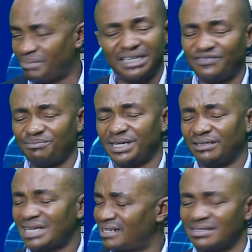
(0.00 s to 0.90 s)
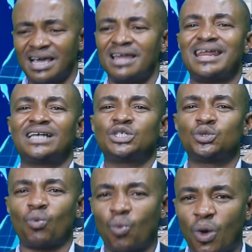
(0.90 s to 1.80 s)
Believe me, that
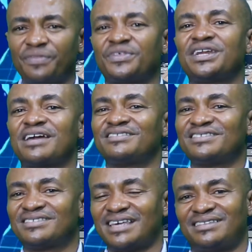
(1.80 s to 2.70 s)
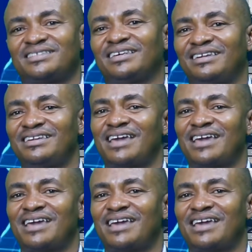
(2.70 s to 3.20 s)
is one thing that is certain